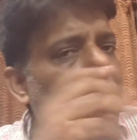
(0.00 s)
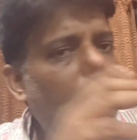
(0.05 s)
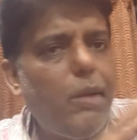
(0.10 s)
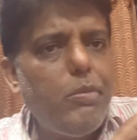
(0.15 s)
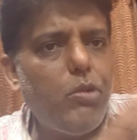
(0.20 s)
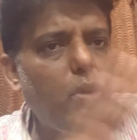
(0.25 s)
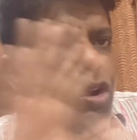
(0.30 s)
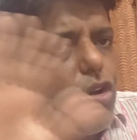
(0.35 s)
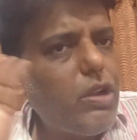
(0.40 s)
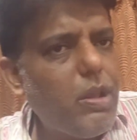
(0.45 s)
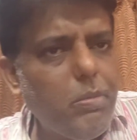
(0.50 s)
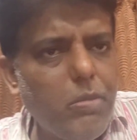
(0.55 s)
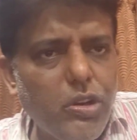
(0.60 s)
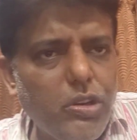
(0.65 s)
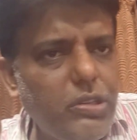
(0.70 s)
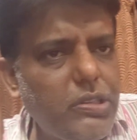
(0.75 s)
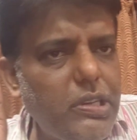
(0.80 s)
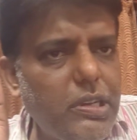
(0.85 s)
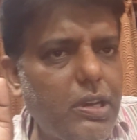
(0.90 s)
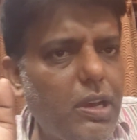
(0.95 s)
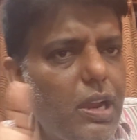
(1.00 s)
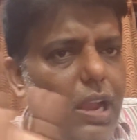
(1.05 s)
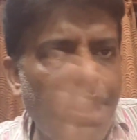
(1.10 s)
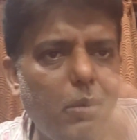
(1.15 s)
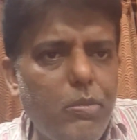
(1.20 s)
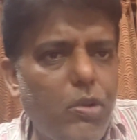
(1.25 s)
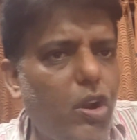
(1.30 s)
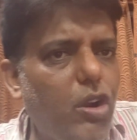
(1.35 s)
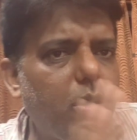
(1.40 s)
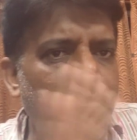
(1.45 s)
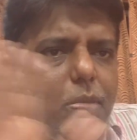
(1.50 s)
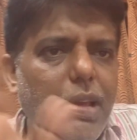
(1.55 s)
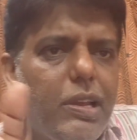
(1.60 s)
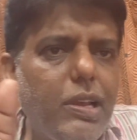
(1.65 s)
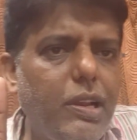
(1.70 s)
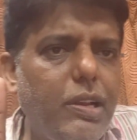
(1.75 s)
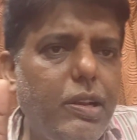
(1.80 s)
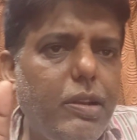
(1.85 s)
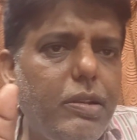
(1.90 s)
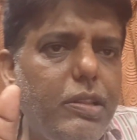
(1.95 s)
I am not a money seeker, I am not
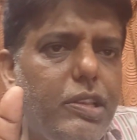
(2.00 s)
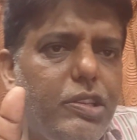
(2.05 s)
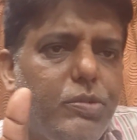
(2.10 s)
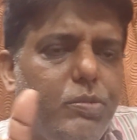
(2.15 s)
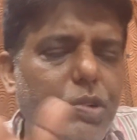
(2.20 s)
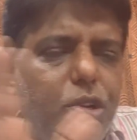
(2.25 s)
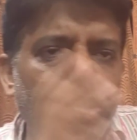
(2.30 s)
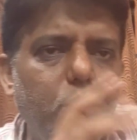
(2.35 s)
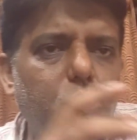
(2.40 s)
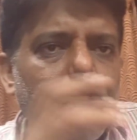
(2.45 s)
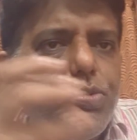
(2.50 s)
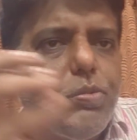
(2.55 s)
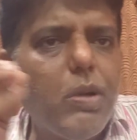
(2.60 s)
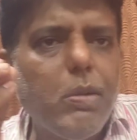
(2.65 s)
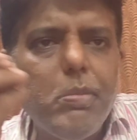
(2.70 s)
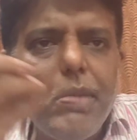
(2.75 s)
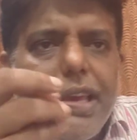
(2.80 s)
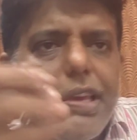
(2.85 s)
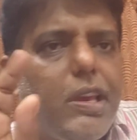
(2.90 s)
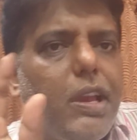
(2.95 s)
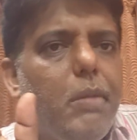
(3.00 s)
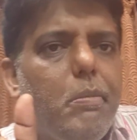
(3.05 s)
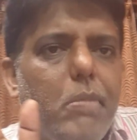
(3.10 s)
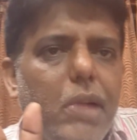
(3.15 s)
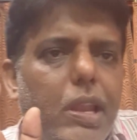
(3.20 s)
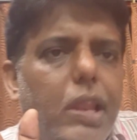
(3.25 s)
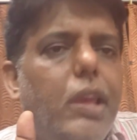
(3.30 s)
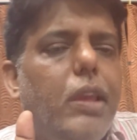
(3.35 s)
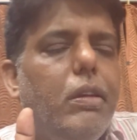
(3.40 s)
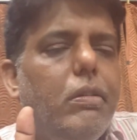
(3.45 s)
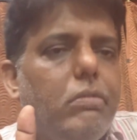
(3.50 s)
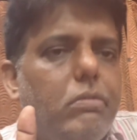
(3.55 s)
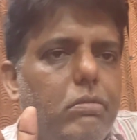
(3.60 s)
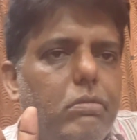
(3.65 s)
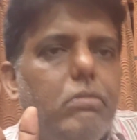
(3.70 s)
making these videos for making money.